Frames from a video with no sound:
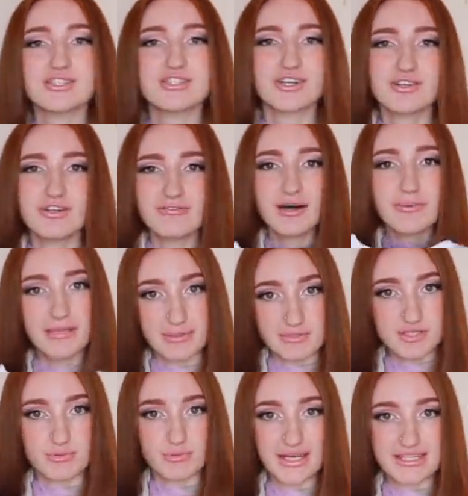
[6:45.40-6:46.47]
So I don't know if I'll be
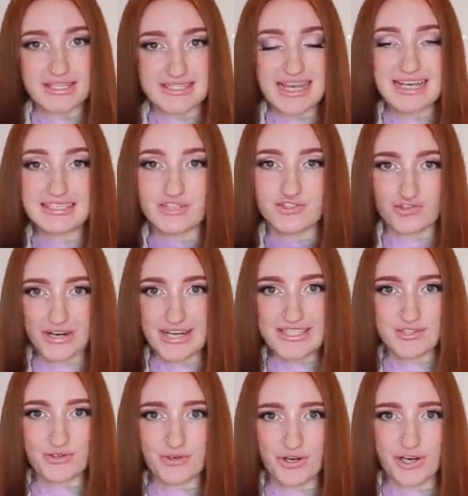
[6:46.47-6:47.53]
able to wear this as a
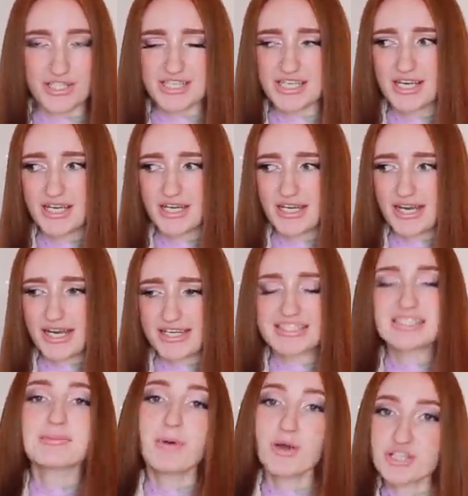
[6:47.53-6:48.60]
dress or not. Uh,
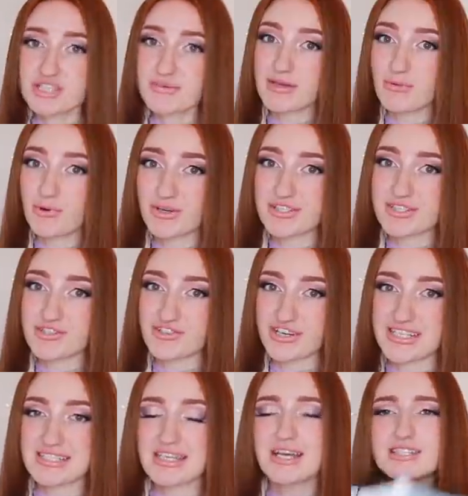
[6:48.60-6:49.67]
it's supposed to be worn as a
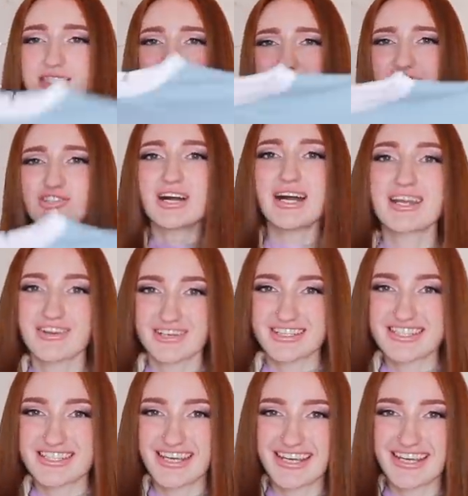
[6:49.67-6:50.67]
dress, so let's try it on and